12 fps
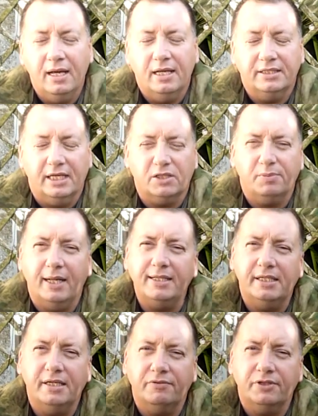So that's
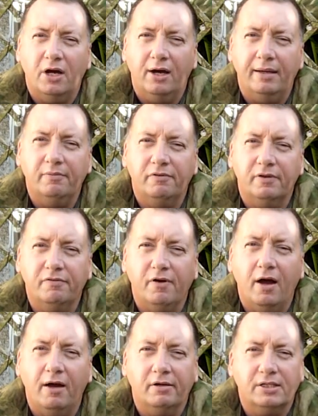plenty of time for the
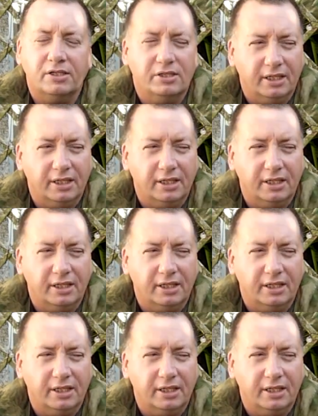virus